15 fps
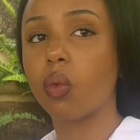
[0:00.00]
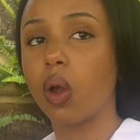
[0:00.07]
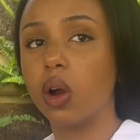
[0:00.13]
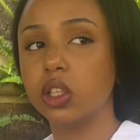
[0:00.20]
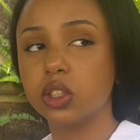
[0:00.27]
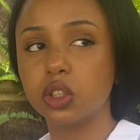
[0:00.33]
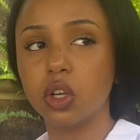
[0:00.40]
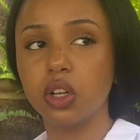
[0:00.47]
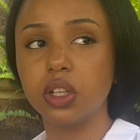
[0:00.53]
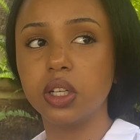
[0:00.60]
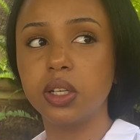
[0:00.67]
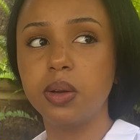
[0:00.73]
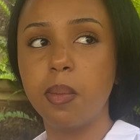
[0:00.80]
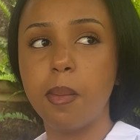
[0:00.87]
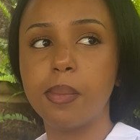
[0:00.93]
A
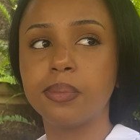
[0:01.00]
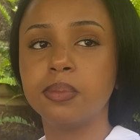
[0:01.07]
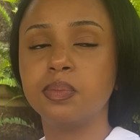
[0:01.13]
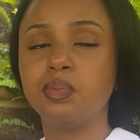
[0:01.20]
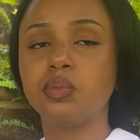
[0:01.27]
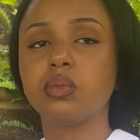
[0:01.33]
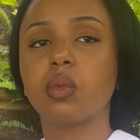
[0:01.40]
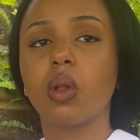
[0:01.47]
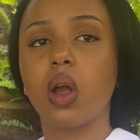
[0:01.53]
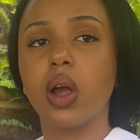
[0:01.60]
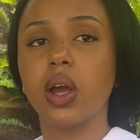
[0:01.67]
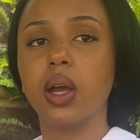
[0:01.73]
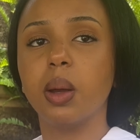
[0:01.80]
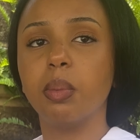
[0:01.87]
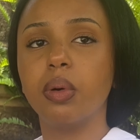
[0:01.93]
solid
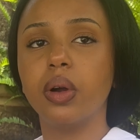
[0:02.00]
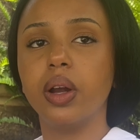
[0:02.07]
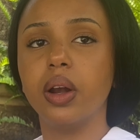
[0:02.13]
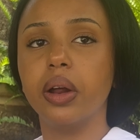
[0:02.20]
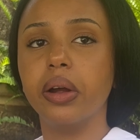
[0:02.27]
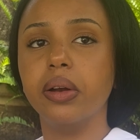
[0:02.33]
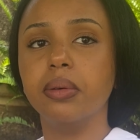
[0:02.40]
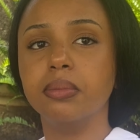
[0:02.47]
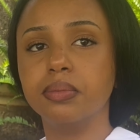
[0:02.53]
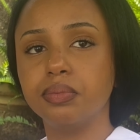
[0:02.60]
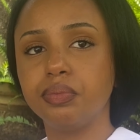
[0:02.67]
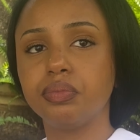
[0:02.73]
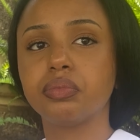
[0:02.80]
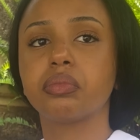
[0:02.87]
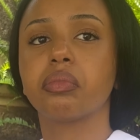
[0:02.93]

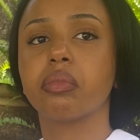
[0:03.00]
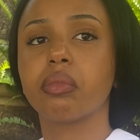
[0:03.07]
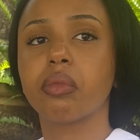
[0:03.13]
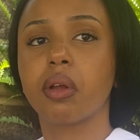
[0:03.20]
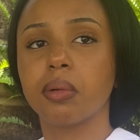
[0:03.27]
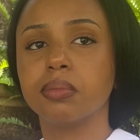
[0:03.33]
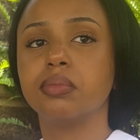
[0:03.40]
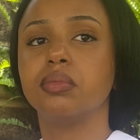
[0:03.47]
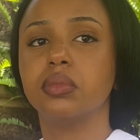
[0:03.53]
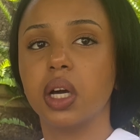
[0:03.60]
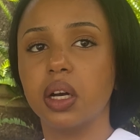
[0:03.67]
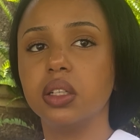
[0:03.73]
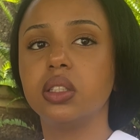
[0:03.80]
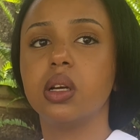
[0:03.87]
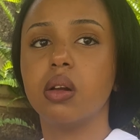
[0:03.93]
8.9. Really?
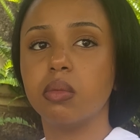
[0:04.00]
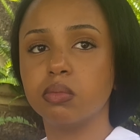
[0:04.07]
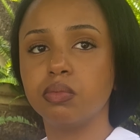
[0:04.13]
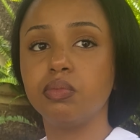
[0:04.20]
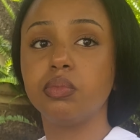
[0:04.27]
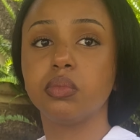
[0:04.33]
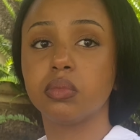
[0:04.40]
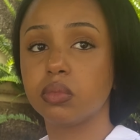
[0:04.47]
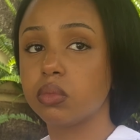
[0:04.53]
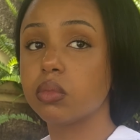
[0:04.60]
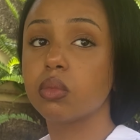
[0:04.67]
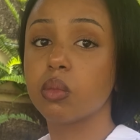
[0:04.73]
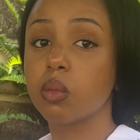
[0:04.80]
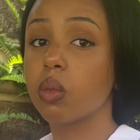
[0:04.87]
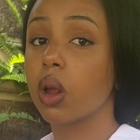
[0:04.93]
Out of 10. Or oh, are
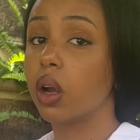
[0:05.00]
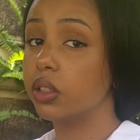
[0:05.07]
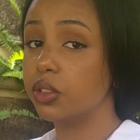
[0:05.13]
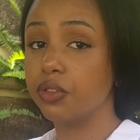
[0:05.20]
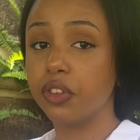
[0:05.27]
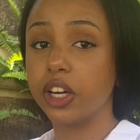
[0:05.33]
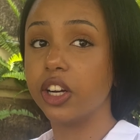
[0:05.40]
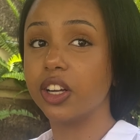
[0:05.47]
you just hungry? Very.